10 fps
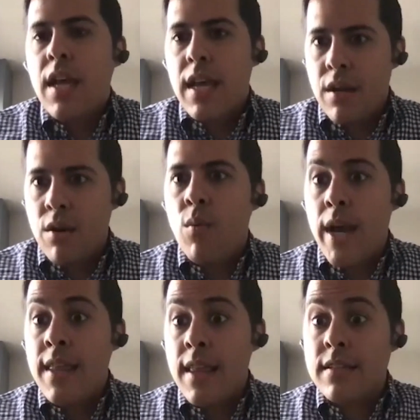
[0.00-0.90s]
in a
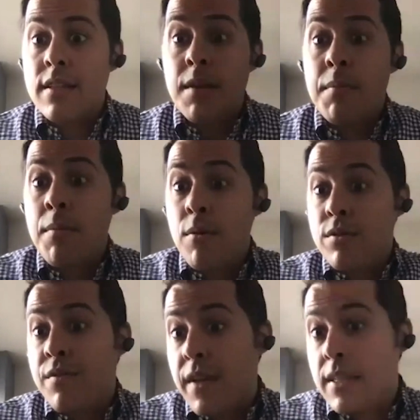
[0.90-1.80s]
way that's going to be most
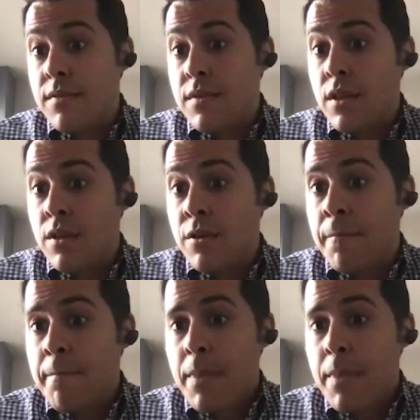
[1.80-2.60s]
effective to you.